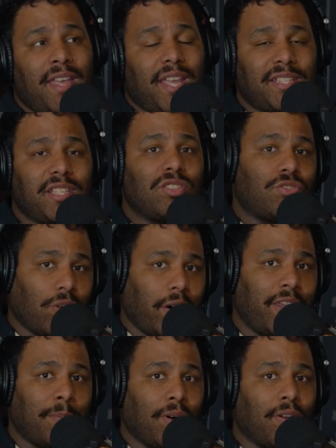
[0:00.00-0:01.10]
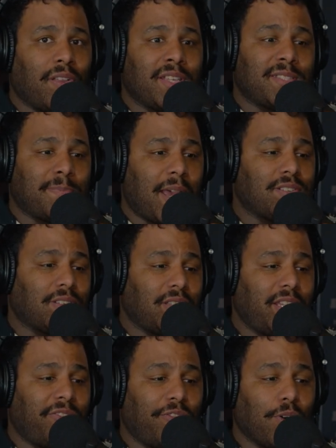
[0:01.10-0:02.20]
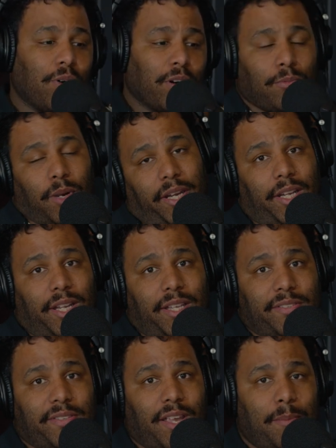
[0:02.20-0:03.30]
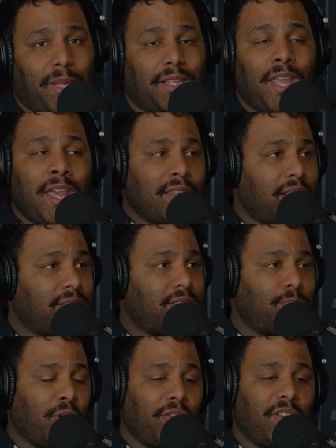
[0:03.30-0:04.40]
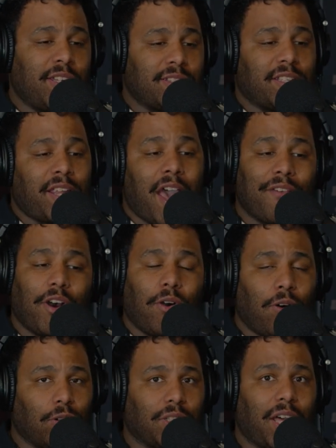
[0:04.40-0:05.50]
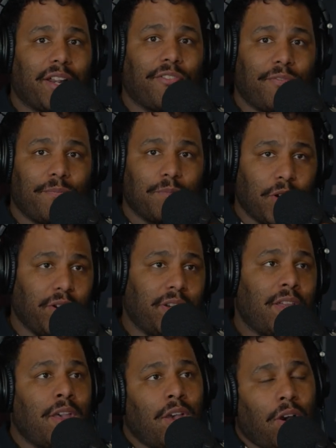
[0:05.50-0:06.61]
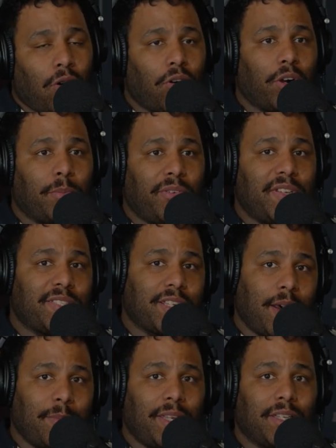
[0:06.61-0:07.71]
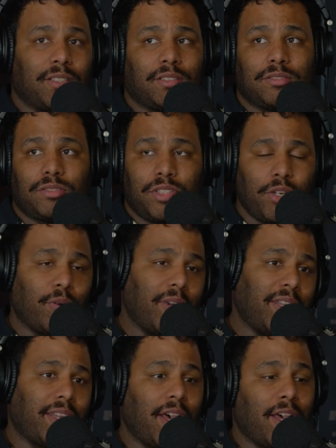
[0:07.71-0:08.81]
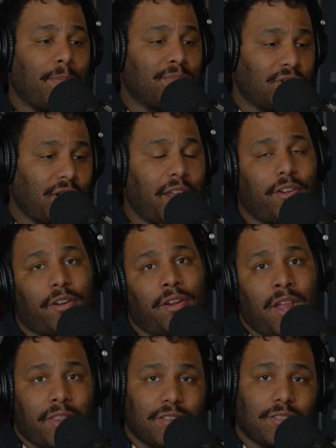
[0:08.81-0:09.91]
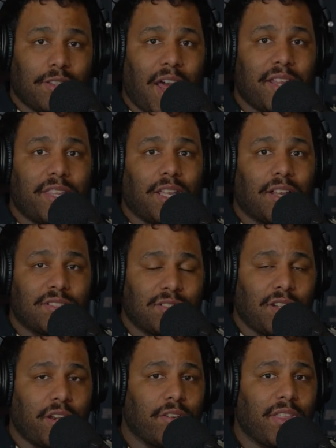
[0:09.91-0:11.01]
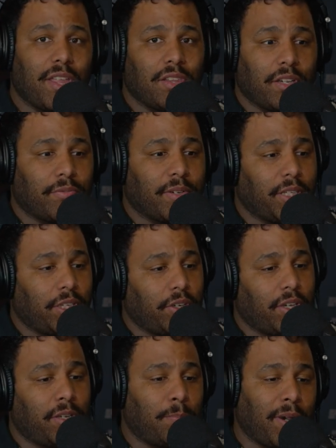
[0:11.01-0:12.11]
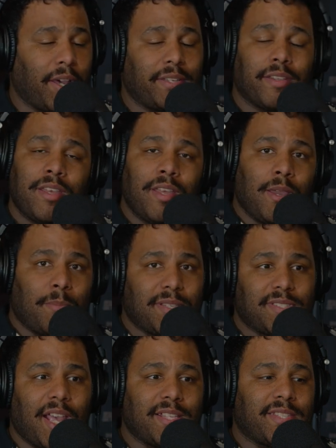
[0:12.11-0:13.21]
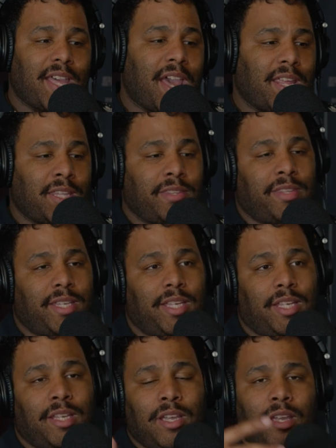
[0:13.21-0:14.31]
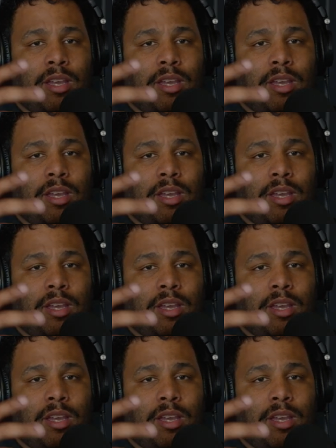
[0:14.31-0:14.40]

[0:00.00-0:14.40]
it's enjoyable, especially for what it is. I mean, this movie doesn't have a whole lot of good horror movies coming to it. Shudder, there's a lot of things on Shudder that look really good, but besides that, in the